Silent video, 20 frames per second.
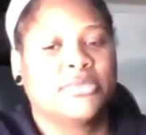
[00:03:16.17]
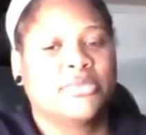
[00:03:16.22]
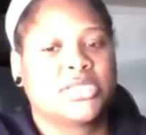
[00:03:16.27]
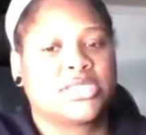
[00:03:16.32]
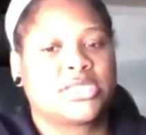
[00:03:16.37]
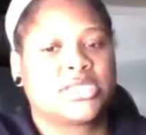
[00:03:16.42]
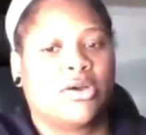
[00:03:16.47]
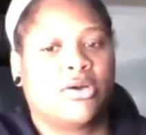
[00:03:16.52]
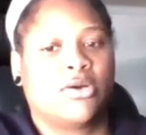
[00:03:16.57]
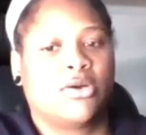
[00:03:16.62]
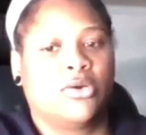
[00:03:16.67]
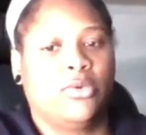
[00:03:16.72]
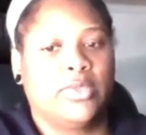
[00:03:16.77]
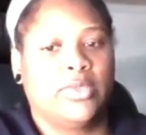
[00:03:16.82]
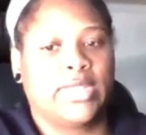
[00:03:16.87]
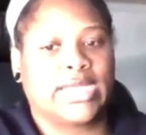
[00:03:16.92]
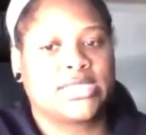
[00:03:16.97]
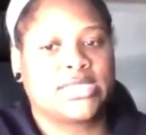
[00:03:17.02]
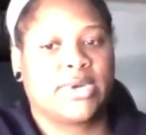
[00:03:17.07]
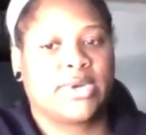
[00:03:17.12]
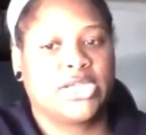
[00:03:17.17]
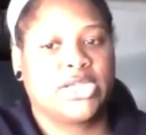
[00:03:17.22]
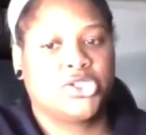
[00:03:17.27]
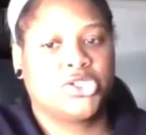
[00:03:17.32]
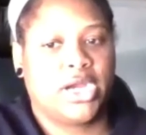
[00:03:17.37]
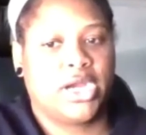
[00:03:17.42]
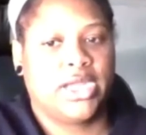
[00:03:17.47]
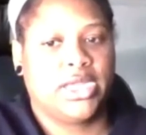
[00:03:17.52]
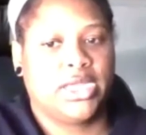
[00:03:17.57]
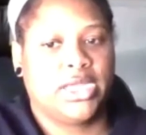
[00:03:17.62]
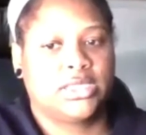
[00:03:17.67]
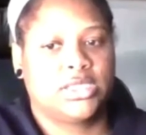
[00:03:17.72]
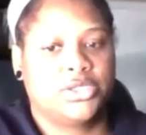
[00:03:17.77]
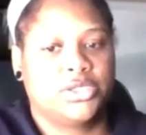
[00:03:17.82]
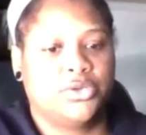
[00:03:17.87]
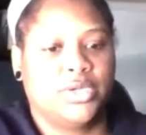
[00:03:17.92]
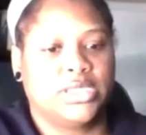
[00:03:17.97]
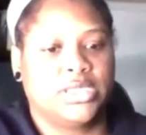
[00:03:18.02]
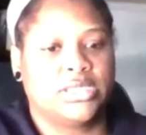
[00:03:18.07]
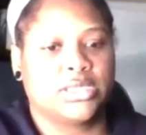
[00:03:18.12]
So that's where I try
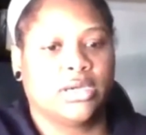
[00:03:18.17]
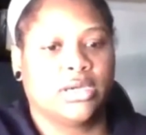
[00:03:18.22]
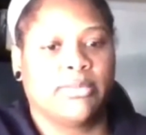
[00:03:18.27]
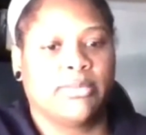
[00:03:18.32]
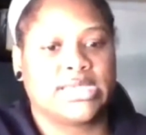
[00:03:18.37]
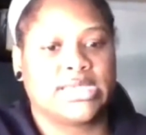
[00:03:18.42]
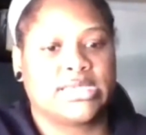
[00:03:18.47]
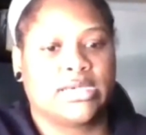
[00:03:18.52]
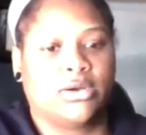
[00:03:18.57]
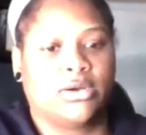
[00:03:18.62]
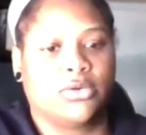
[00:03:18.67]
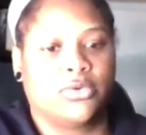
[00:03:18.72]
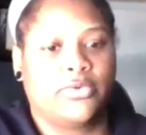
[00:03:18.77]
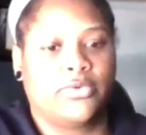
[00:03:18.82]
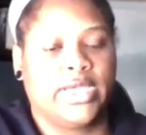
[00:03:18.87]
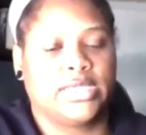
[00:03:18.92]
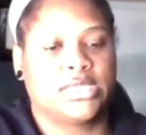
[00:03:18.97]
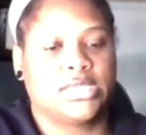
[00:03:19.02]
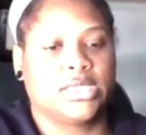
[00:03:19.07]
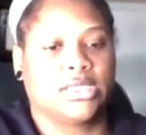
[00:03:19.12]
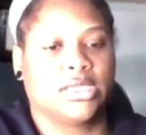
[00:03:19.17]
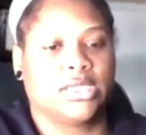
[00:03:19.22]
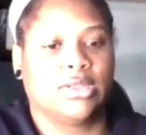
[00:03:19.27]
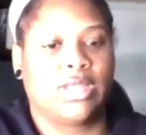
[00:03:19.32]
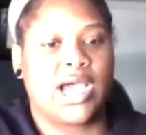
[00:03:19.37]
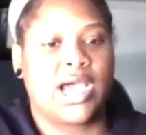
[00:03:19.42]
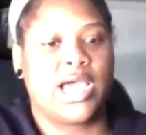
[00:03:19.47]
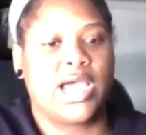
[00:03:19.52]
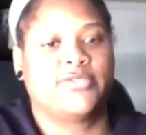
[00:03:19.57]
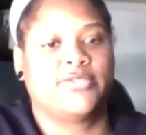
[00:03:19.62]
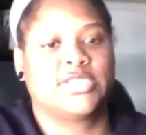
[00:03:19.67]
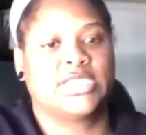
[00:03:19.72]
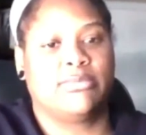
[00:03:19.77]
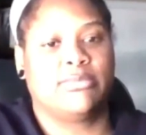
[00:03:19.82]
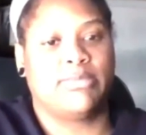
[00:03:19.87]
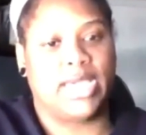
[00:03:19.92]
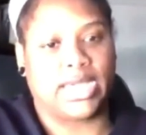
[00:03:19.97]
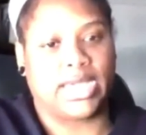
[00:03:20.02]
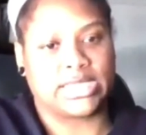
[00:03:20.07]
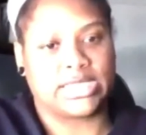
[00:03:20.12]
to insert myself into their lives and
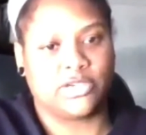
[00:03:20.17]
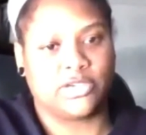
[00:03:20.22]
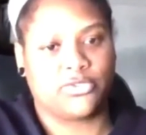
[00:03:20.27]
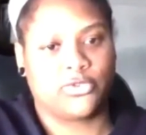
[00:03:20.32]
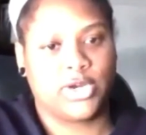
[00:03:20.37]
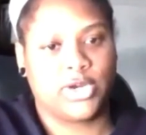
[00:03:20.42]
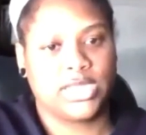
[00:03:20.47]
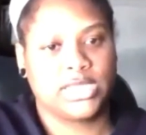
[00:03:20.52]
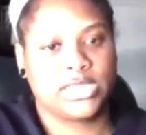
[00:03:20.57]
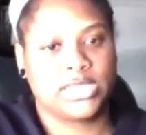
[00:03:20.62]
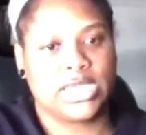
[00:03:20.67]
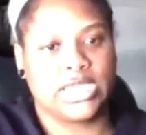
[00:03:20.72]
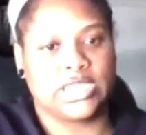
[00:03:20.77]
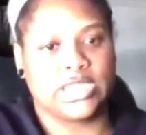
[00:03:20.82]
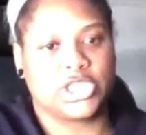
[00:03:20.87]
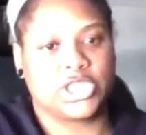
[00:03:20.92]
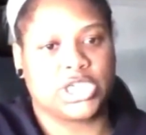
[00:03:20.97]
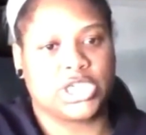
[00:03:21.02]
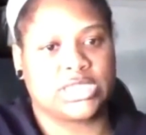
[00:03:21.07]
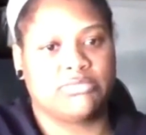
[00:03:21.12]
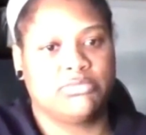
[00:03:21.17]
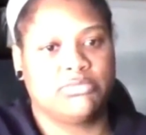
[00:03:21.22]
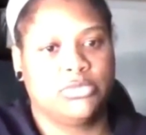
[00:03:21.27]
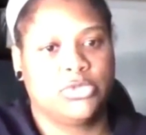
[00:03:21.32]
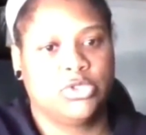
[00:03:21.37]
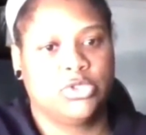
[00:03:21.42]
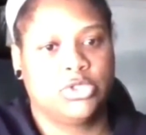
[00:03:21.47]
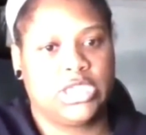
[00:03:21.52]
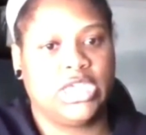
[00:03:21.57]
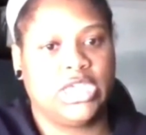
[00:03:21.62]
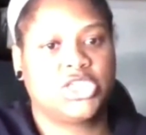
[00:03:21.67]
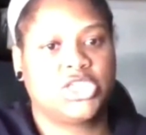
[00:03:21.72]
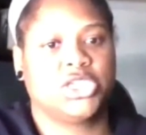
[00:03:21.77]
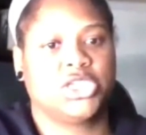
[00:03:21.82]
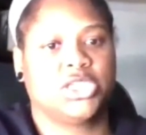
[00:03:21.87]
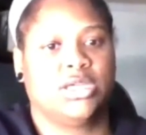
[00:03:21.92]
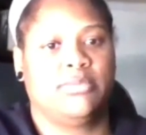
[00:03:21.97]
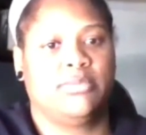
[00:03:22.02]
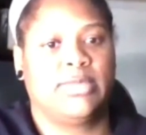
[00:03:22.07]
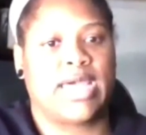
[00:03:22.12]
make a difference, is just teaching
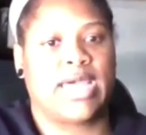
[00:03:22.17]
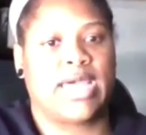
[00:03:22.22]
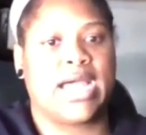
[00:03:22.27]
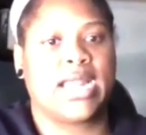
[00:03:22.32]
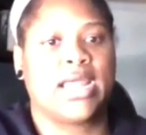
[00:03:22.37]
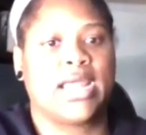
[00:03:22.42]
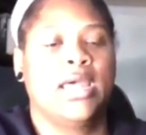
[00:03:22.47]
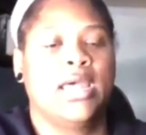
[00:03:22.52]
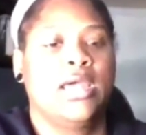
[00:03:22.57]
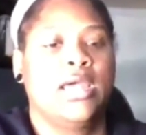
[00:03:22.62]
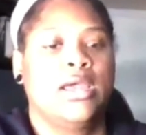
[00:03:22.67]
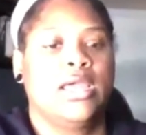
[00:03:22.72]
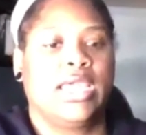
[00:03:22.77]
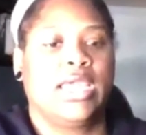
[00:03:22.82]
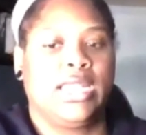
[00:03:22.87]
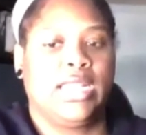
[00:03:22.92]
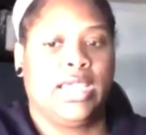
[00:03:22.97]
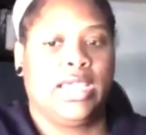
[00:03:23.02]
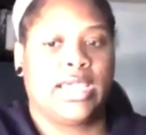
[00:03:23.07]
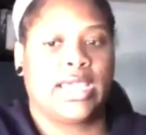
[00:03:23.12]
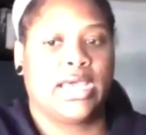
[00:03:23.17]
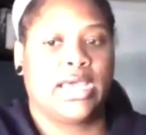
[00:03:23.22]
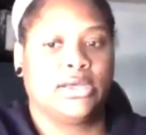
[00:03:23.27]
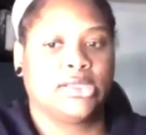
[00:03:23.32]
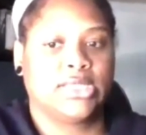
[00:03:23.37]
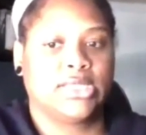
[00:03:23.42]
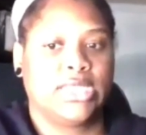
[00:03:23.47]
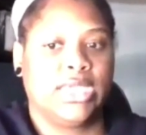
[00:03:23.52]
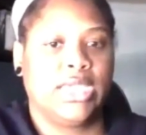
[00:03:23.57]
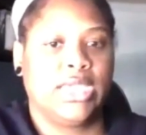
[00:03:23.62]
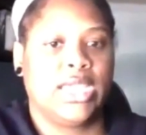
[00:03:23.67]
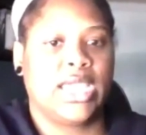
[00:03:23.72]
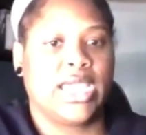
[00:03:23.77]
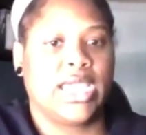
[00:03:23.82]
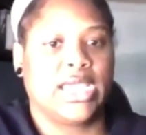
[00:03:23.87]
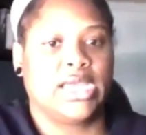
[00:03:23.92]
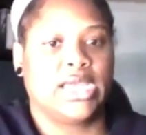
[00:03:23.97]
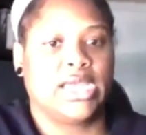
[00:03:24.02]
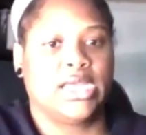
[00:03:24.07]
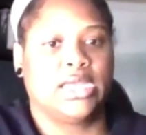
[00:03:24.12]
them that eating healthy
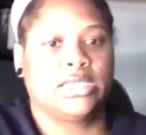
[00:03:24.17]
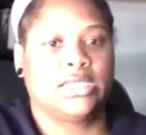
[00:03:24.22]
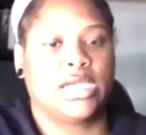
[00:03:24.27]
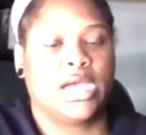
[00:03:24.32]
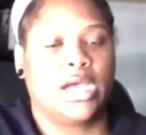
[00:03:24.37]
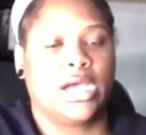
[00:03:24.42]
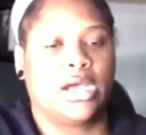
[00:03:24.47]
and